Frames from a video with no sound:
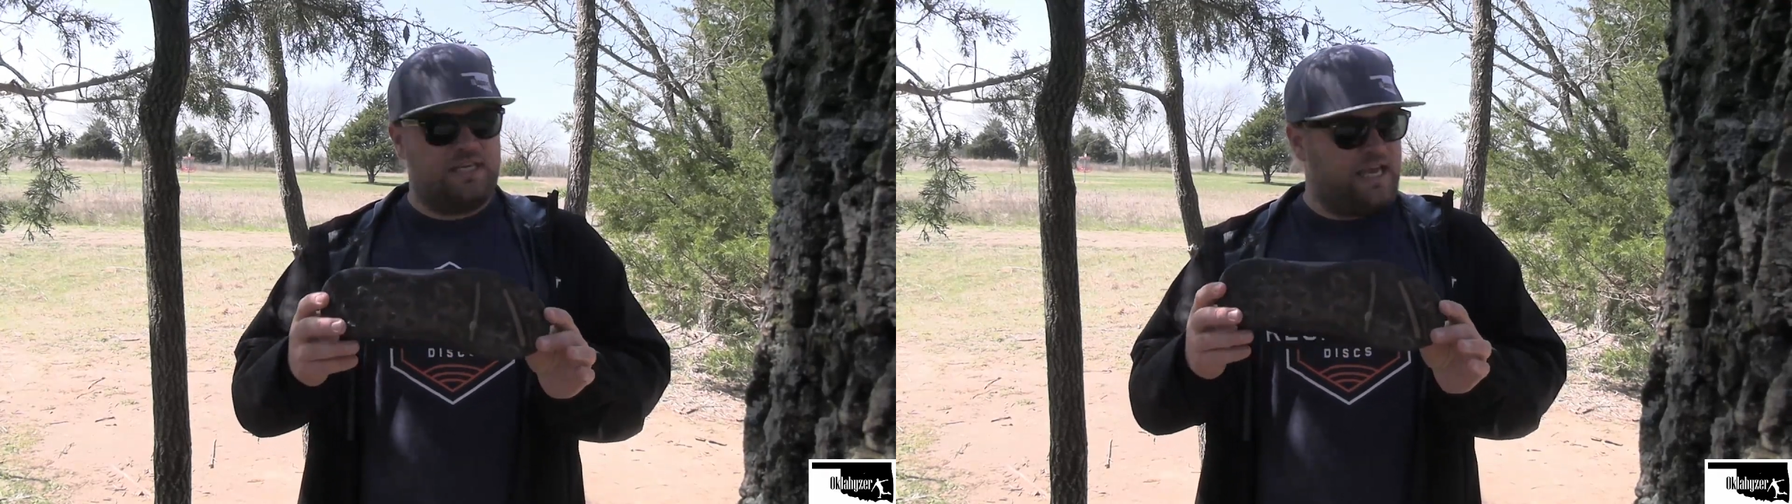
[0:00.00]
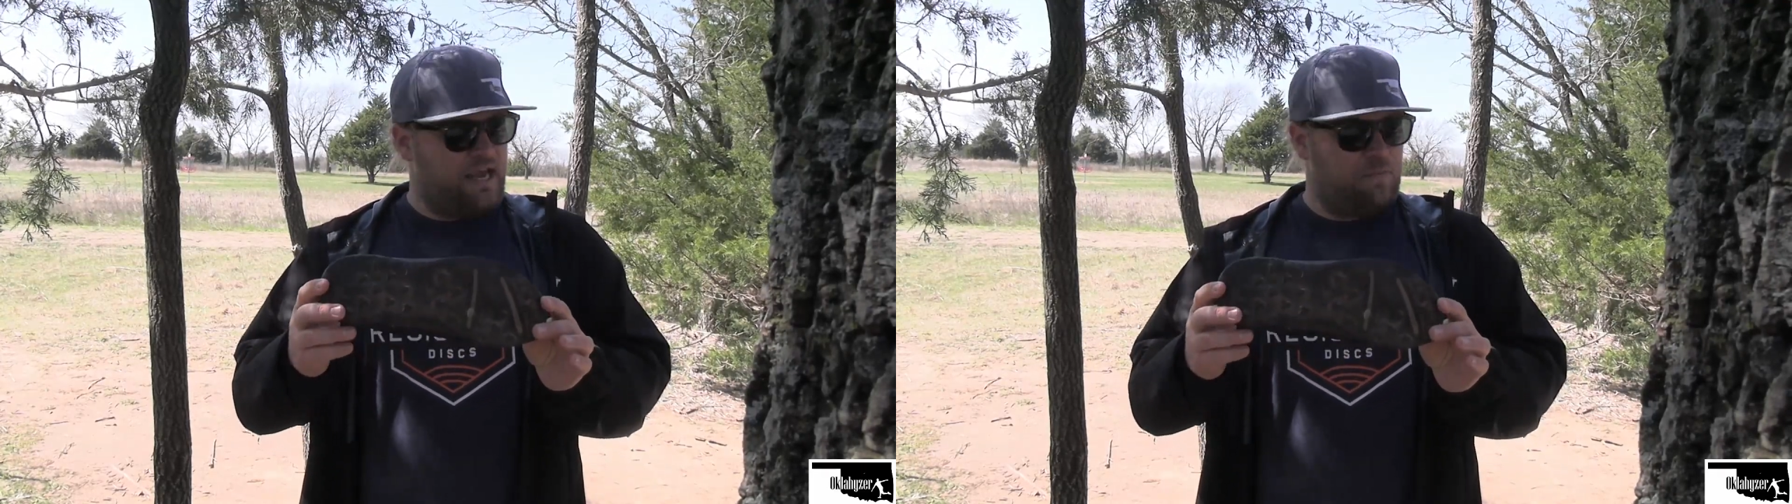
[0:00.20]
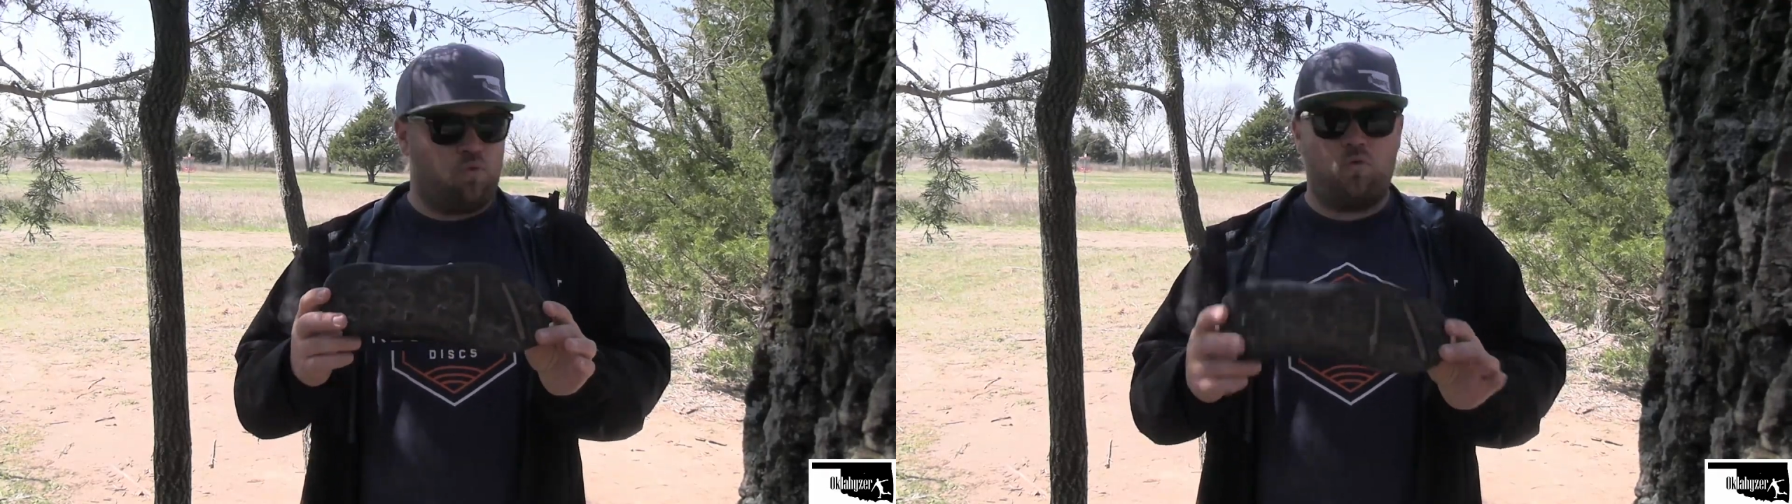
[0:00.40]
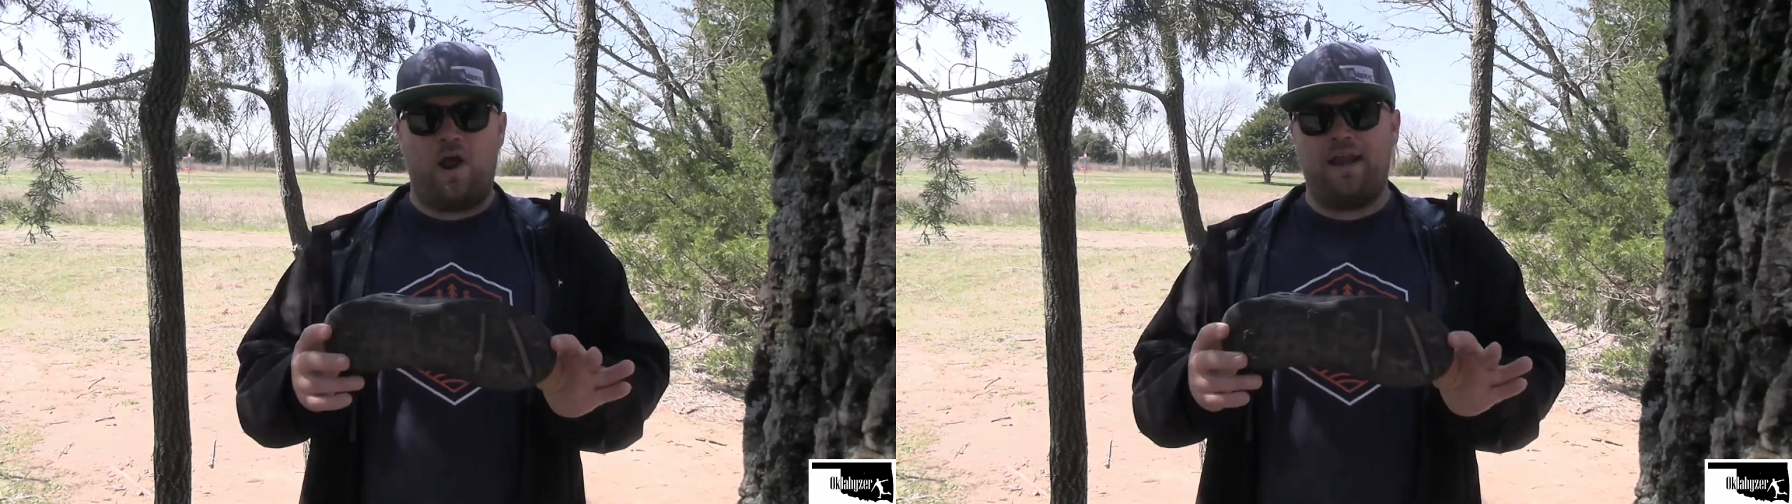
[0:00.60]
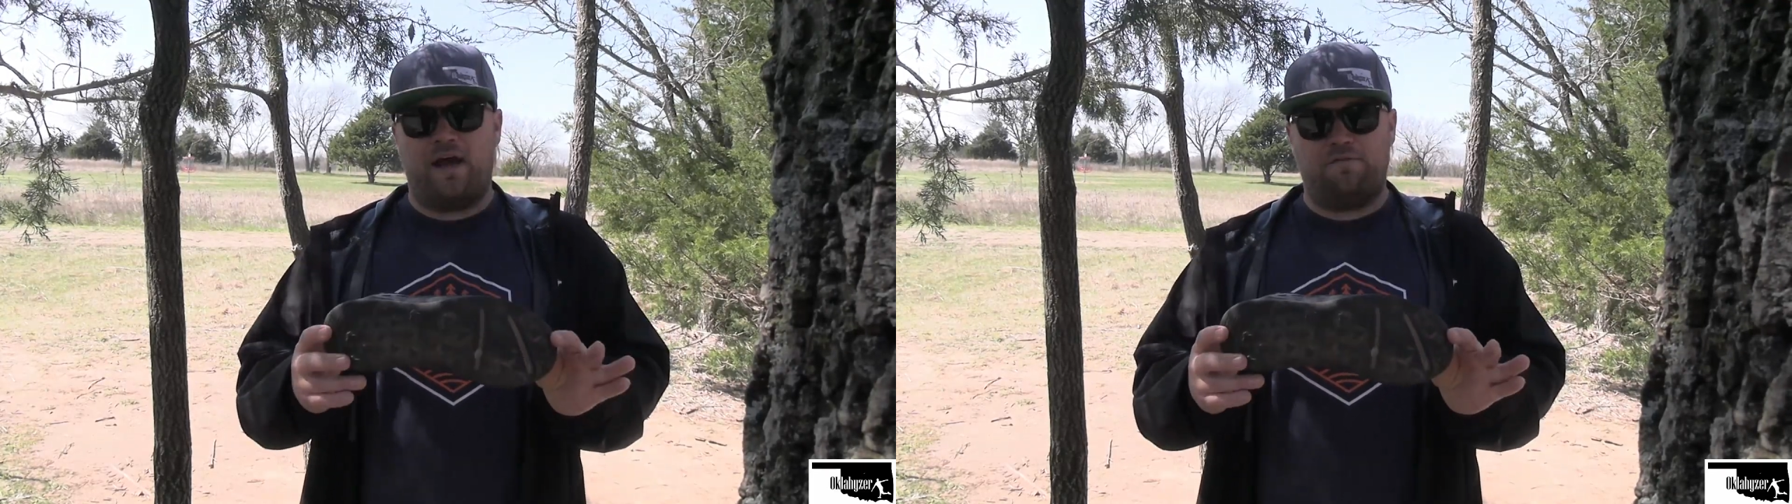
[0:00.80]
came
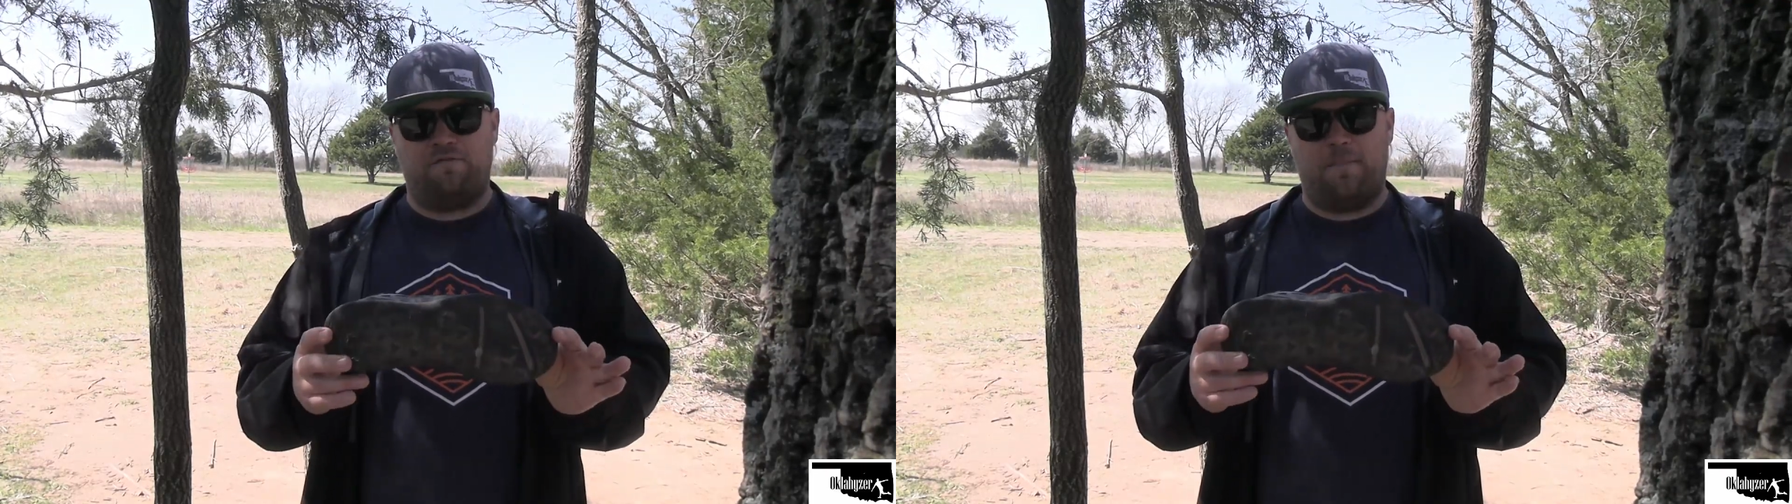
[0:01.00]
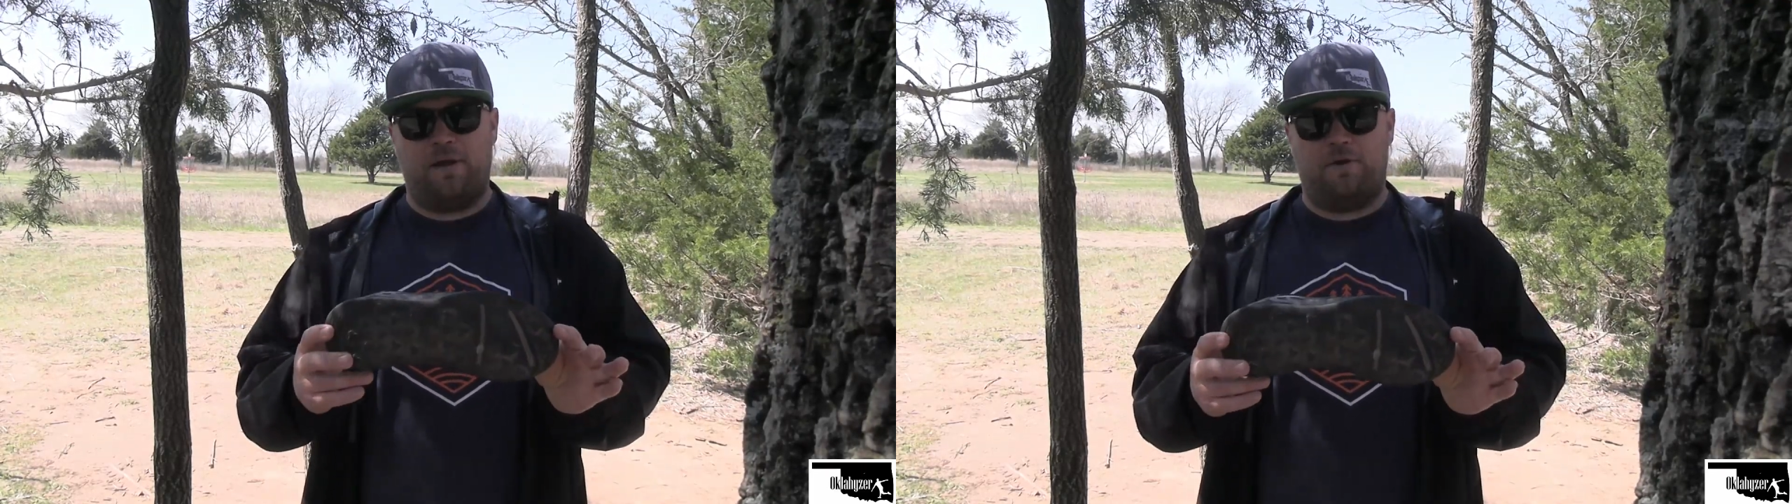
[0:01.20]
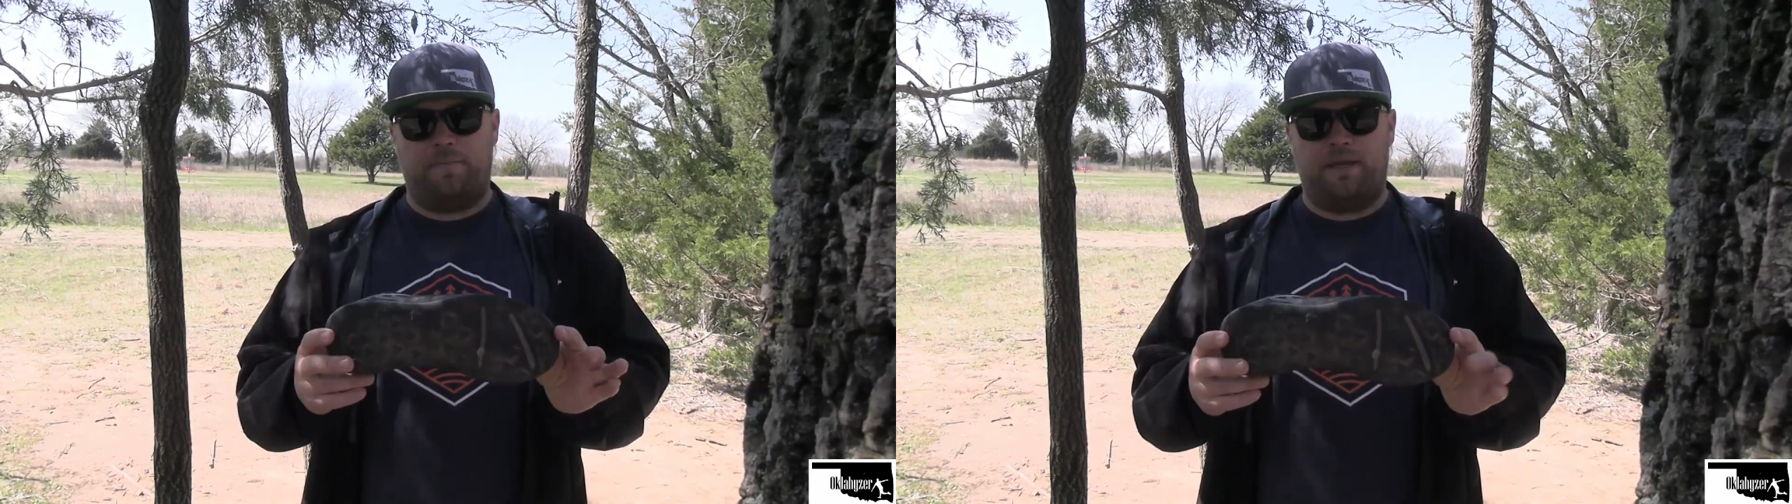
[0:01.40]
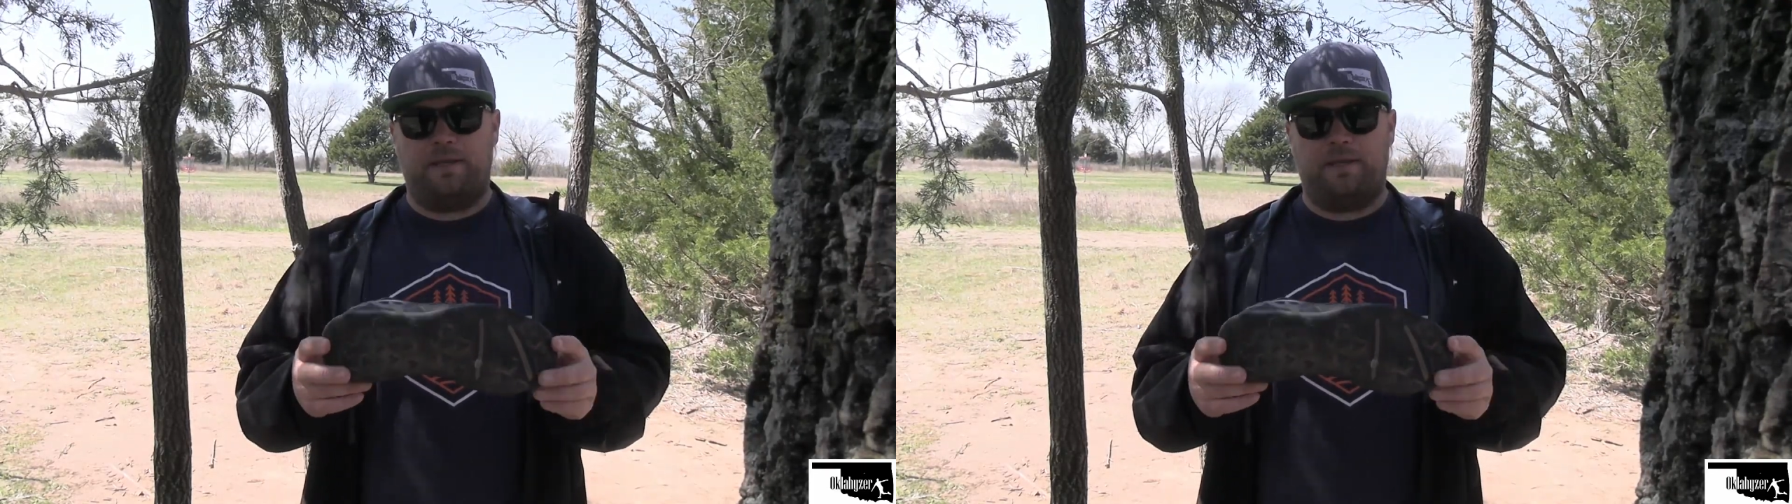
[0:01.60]
right out from under me.